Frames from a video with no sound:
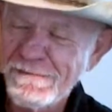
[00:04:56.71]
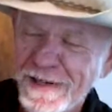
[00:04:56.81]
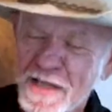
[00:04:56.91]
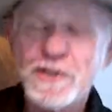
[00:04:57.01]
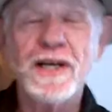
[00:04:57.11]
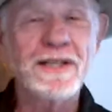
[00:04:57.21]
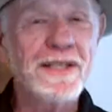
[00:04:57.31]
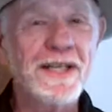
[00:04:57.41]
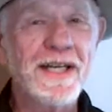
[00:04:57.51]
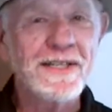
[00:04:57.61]
I started
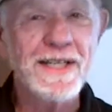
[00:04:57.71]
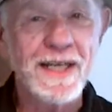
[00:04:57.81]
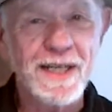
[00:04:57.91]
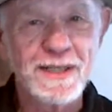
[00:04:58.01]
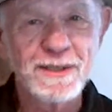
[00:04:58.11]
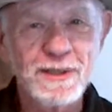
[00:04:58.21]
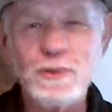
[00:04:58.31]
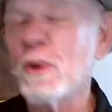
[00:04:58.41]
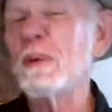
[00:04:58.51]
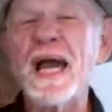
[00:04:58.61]
the next day. The
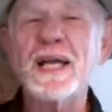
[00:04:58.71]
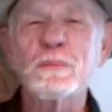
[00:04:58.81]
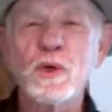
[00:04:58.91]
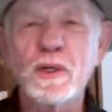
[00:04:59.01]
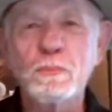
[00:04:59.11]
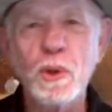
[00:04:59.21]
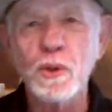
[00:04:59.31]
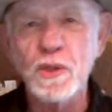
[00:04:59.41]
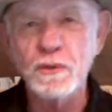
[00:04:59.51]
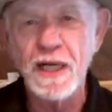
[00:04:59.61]
rope hacked more in a
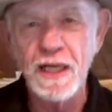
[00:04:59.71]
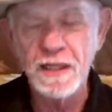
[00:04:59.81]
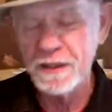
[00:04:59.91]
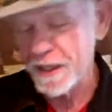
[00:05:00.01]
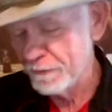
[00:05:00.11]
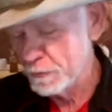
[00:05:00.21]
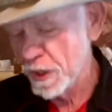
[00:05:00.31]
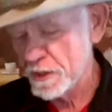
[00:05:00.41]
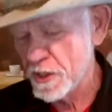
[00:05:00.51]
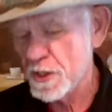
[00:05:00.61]
pole corral. I gave him lots of